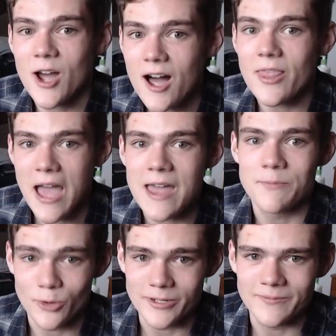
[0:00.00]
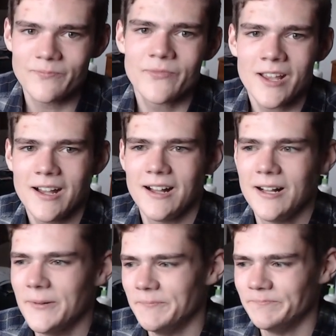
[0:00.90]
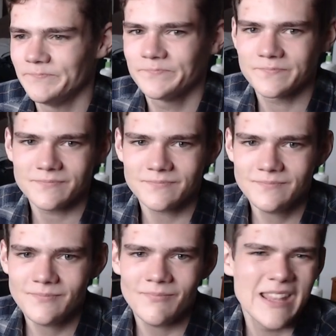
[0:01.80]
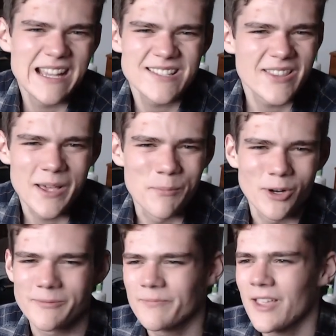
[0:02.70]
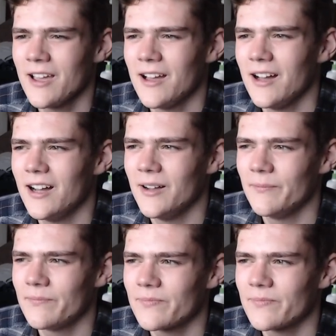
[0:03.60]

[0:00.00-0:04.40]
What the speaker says: that important. It's not that important. I'm